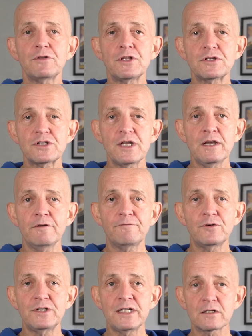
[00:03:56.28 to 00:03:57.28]
for this year
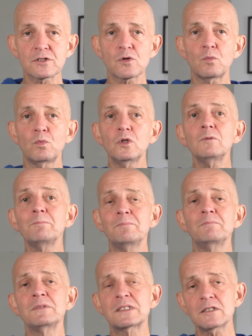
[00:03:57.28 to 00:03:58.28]
for deals will
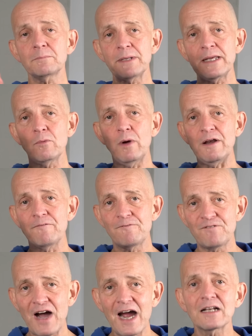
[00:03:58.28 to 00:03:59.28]
still be when
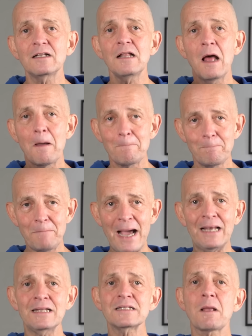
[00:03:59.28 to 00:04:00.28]
final
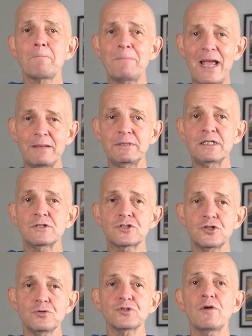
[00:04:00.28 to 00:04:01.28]
balance payment is
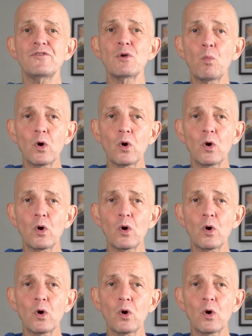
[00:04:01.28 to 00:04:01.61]
due. So if you